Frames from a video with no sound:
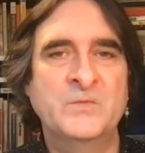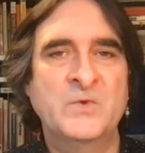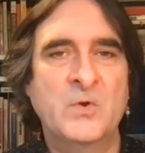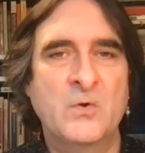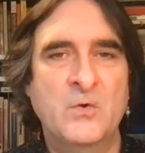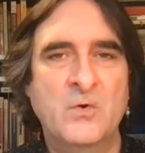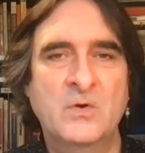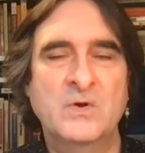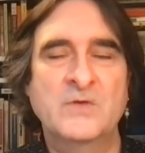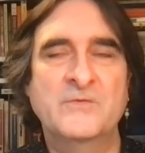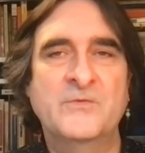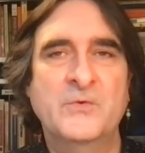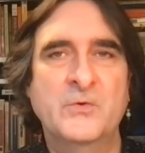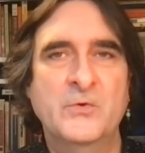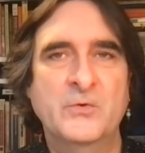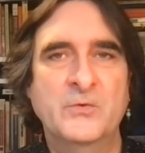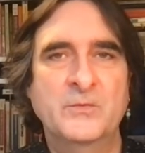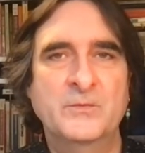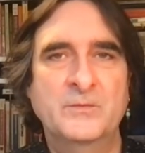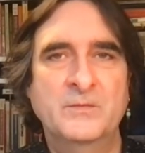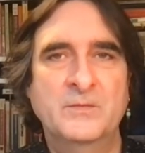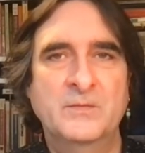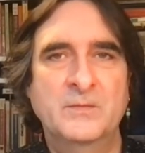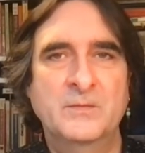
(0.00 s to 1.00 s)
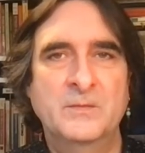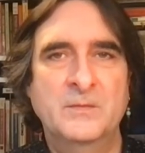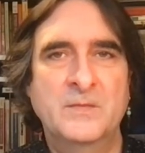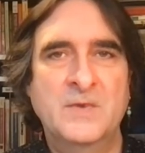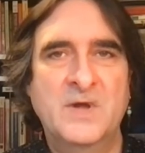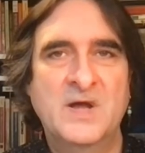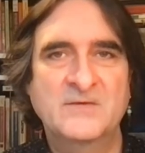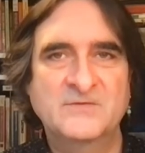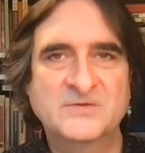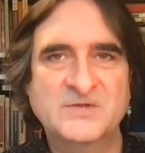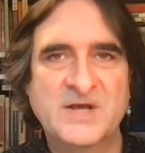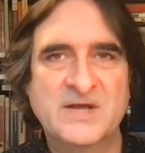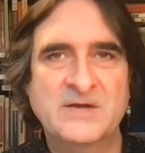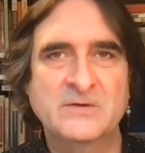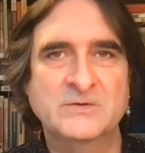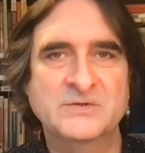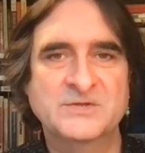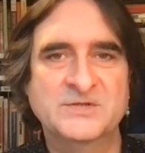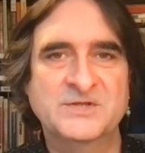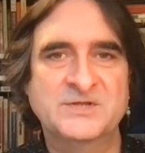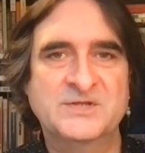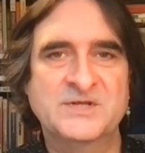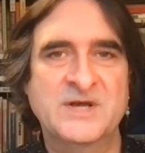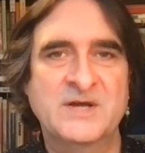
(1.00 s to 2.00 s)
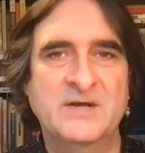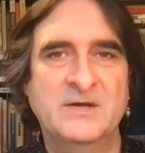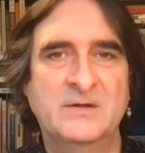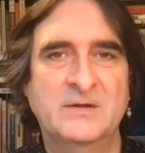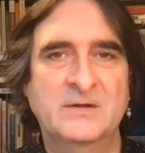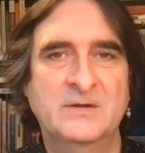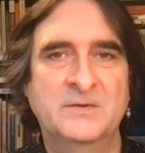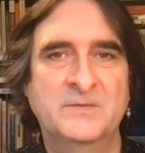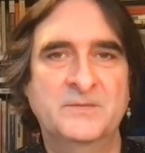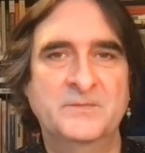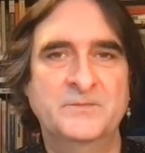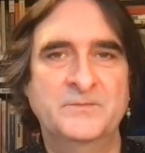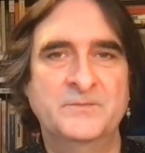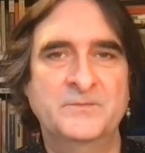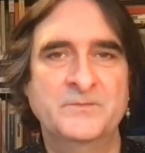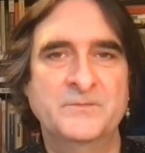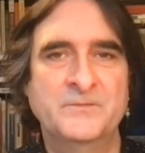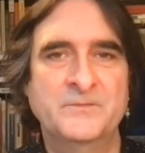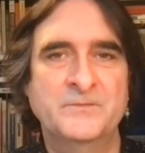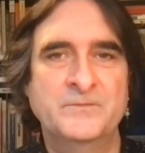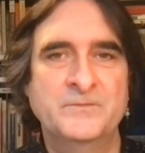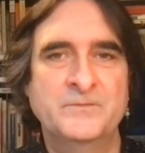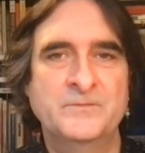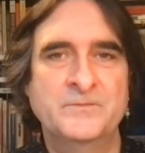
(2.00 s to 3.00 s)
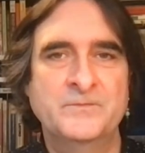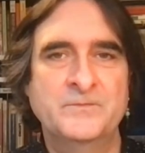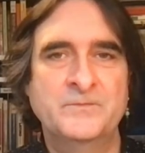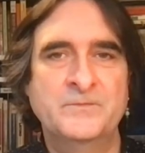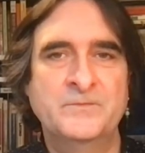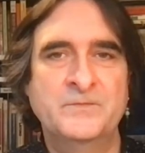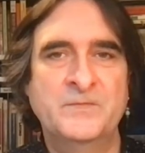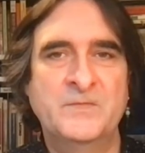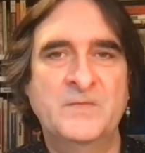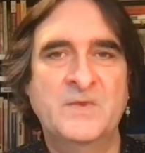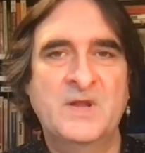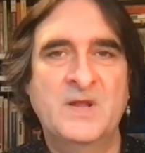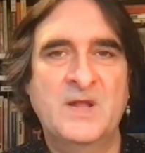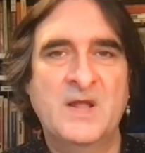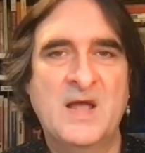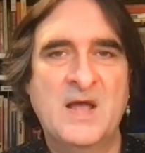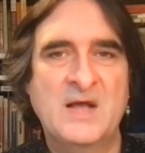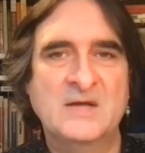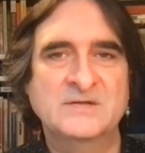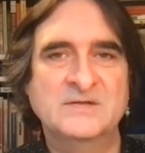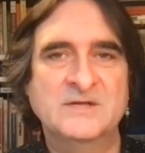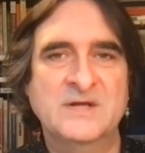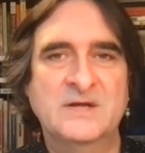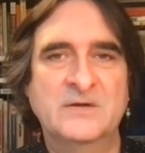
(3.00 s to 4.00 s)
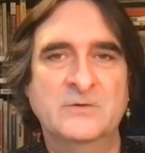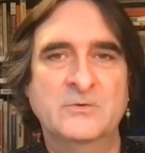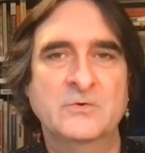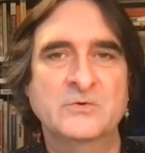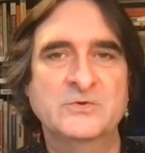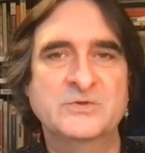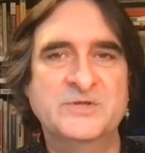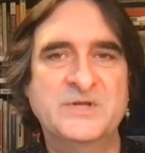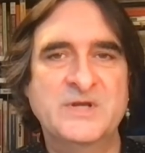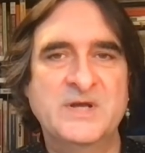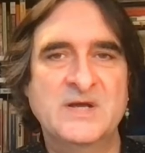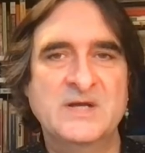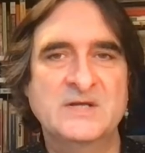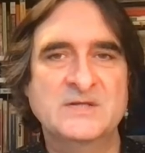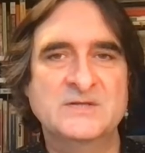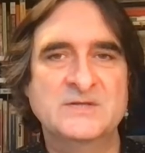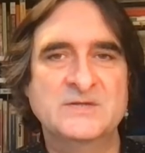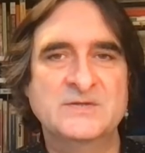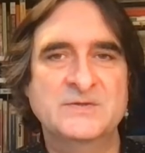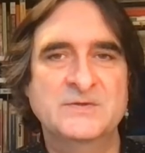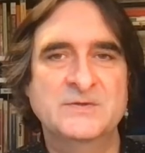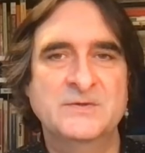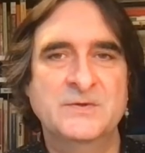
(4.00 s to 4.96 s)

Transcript: all of whom have tales to tell. Aunt Angustias,